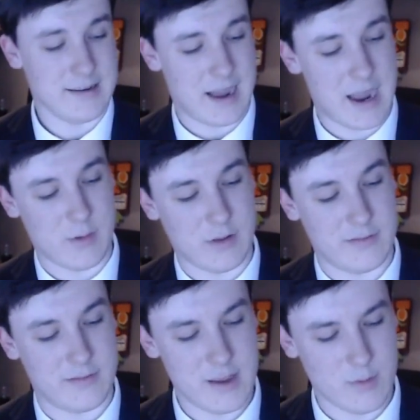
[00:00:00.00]
I will
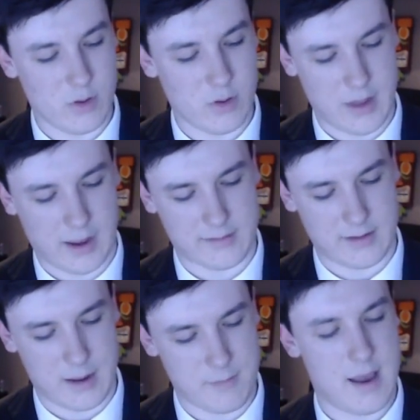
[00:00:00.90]
see you all next
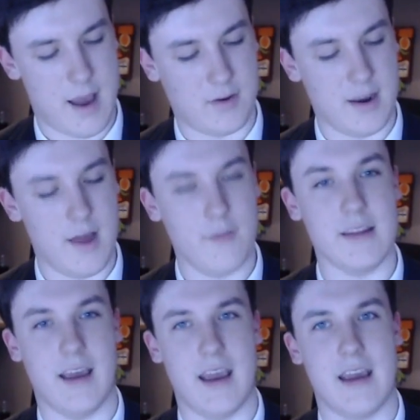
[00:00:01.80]
time. Have a lovely
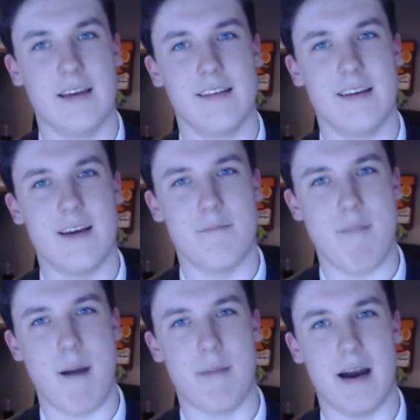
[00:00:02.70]
day.
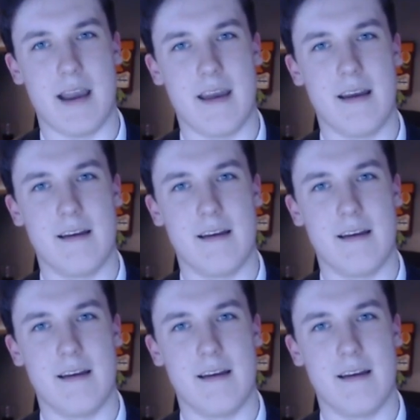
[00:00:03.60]
Bye bye.